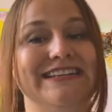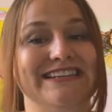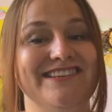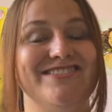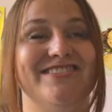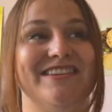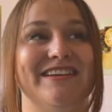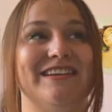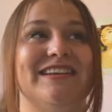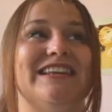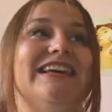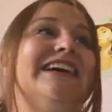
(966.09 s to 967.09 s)

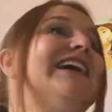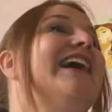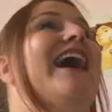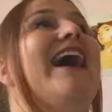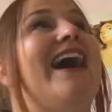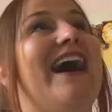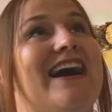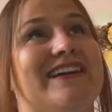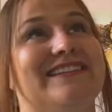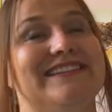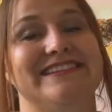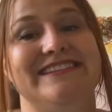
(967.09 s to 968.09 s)
digital
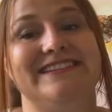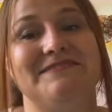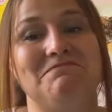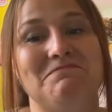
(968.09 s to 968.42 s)
artist,